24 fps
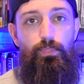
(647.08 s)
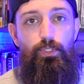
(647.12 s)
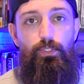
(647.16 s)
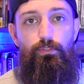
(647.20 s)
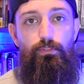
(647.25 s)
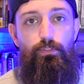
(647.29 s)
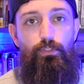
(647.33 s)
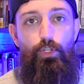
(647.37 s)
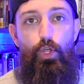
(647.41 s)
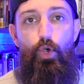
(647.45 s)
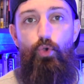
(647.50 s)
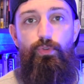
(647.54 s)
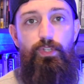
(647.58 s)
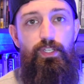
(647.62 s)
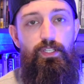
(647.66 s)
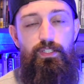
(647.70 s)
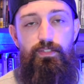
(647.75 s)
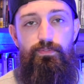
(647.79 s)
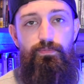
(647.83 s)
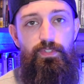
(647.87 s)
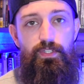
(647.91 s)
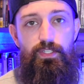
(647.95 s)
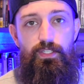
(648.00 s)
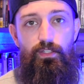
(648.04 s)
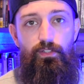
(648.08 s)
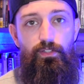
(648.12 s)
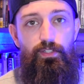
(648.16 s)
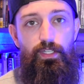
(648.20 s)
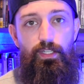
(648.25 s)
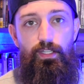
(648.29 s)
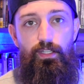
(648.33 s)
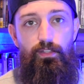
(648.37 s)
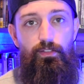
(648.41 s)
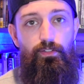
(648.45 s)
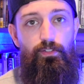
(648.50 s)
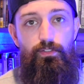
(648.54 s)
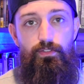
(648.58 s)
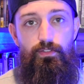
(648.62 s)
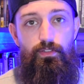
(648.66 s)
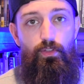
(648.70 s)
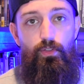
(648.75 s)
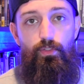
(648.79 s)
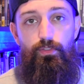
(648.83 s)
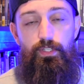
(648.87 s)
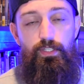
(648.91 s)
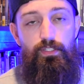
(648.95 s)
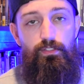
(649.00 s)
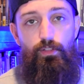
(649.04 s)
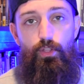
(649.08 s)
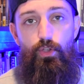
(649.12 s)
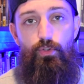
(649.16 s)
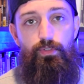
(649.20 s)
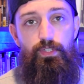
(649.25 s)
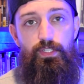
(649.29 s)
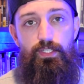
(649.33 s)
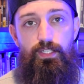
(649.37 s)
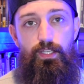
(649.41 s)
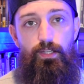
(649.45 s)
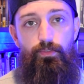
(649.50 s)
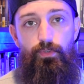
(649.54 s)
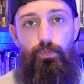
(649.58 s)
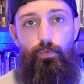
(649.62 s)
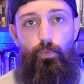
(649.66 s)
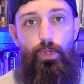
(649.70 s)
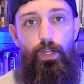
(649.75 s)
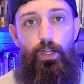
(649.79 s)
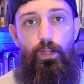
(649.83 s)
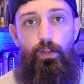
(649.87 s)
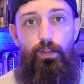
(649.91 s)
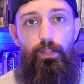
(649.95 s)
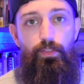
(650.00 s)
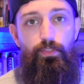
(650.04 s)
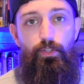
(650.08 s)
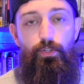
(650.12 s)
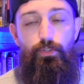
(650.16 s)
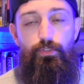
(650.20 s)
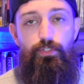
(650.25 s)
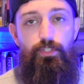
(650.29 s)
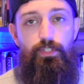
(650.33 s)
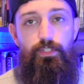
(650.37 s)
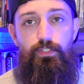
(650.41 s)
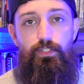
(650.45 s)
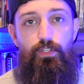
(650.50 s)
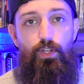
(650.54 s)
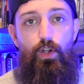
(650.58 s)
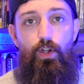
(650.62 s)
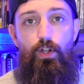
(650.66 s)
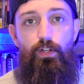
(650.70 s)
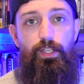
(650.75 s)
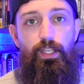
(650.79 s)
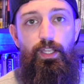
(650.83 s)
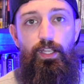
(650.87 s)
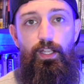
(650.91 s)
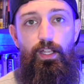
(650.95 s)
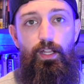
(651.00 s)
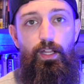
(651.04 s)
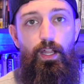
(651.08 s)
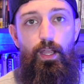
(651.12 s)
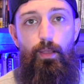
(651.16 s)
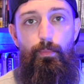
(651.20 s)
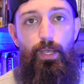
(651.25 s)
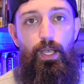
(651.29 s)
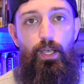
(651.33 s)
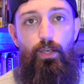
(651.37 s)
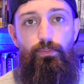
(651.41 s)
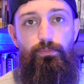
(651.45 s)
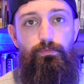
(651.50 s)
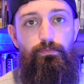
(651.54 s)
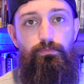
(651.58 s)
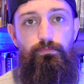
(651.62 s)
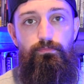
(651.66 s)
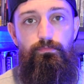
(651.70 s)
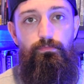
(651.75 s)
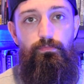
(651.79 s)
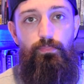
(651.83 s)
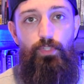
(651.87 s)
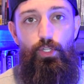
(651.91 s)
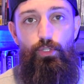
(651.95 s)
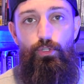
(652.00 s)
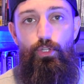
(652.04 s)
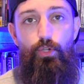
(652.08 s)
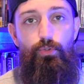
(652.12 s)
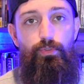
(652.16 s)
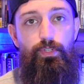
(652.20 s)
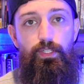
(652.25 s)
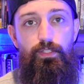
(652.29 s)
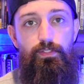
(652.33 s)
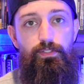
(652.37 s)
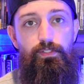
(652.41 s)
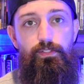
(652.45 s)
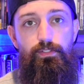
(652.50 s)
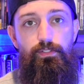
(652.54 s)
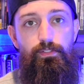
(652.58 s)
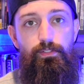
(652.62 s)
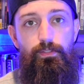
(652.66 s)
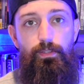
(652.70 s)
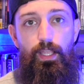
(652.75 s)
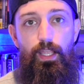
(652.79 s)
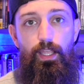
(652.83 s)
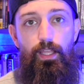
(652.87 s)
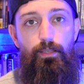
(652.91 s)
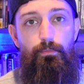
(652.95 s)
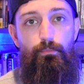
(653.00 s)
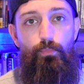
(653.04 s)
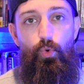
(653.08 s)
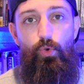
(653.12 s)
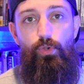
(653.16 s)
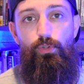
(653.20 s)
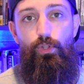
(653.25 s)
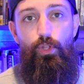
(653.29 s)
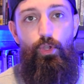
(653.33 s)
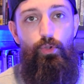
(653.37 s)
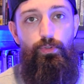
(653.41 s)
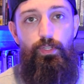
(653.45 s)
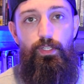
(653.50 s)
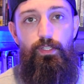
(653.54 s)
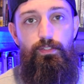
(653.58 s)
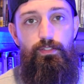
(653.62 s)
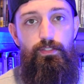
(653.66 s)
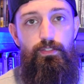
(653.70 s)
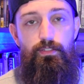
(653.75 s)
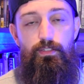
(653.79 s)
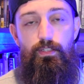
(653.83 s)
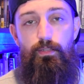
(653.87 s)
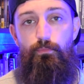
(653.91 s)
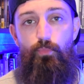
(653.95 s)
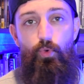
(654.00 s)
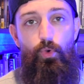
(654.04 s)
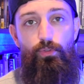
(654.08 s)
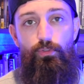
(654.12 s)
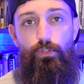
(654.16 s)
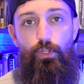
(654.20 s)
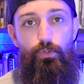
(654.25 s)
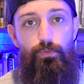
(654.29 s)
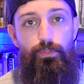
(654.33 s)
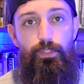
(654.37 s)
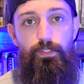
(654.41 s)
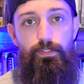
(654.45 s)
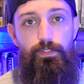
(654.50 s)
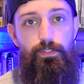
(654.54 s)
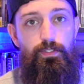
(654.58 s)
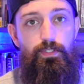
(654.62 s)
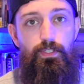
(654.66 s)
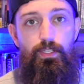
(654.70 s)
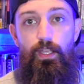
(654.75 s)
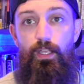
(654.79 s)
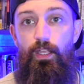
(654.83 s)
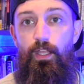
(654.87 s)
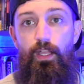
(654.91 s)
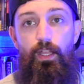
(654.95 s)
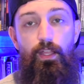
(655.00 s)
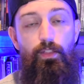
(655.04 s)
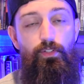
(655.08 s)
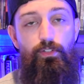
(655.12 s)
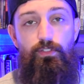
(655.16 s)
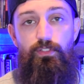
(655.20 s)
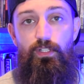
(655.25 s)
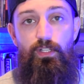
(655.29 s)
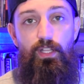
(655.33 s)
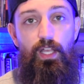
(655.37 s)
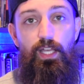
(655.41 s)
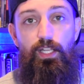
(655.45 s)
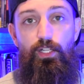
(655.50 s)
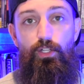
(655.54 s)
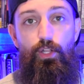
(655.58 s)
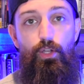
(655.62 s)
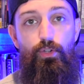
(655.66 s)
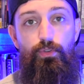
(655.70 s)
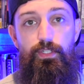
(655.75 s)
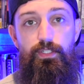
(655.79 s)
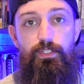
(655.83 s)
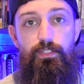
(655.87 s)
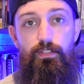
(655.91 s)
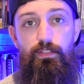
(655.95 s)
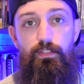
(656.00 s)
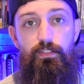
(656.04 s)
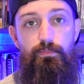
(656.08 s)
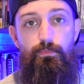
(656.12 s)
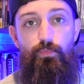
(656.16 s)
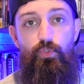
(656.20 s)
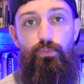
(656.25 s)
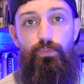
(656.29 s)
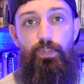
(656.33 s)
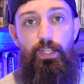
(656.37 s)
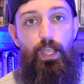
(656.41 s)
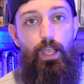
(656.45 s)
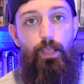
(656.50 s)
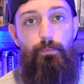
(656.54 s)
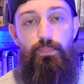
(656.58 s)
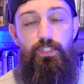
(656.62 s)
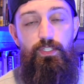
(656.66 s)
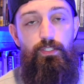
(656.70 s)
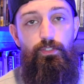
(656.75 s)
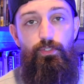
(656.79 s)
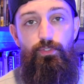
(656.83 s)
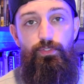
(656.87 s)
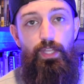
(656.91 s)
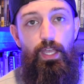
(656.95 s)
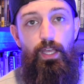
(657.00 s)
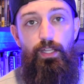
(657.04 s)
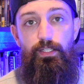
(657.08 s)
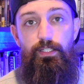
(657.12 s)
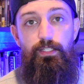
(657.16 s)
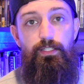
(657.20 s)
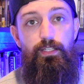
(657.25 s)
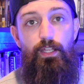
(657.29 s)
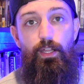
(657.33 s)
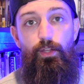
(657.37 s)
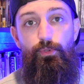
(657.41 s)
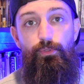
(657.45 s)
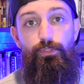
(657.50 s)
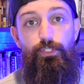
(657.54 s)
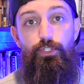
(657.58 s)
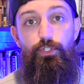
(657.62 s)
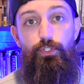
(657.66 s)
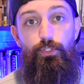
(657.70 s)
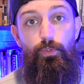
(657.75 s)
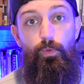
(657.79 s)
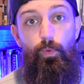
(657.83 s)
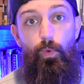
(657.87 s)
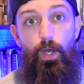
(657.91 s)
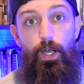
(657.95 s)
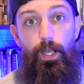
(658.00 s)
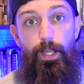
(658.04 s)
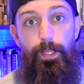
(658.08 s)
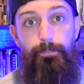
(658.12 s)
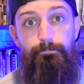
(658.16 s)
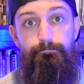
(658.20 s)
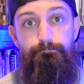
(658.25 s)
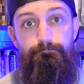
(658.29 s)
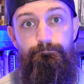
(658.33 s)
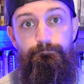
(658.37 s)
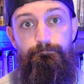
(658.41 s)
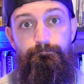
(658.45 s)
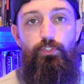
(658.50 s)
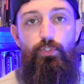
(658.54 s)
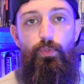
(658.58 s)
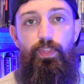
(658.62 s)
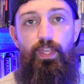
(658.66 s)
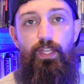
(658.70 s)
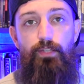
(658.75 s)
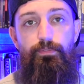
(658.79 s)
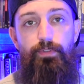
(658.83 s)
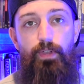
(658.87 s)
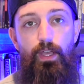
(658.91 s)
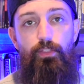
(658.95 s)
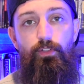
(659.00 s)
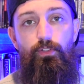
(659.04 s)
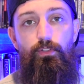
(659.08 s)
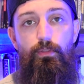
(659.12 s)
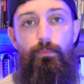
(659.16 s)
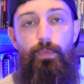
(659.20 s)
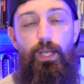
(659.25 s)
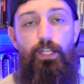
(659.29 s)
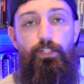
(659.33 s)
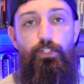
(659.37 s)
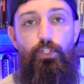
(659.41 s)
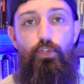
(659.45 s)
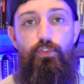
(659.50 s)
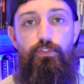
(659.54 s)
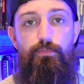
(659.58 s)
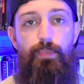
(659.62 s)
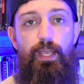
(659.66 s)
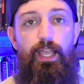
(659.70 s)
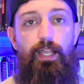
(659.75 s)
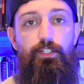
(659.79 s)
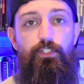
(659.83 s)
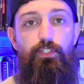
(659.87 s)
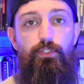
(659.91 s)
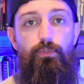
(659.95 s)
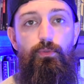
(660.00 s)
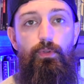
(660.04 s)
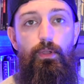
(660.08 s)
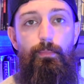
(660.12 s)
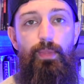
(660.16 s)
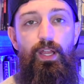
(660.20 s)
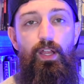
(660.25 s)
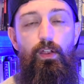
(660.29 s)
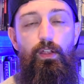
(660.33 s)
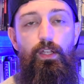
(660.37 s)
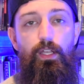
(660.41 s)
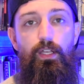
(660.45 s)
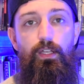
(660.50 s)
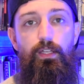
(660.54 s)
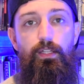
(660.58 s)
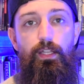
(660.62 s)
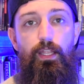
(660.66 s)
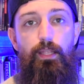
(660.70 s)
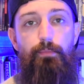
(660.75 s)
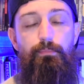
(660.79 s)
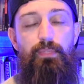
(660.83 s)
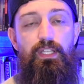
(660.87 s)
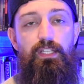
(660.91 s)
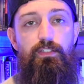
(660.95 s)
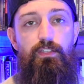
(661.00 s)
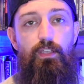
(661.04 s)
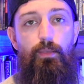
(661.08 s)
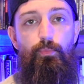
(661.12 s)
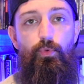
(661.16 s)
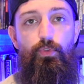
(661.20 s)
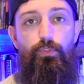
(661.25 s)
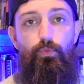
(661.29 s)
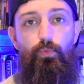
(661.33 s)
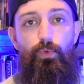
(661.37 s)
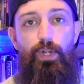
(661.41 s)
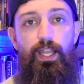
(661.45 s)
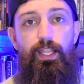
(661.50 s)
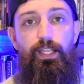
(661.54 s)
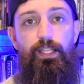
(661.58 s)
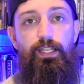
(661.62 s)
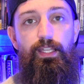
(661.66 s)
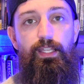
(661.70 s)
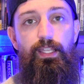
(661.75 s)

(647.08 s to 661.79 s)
locust facility, and there's all these locusts everywhere, and they're just talking about the locusts and more locusts and more locusts. There's a lot of locusts in this movie. I'm still not entirely sure why. So then Father Lamont goes back to America and meets up with Reagan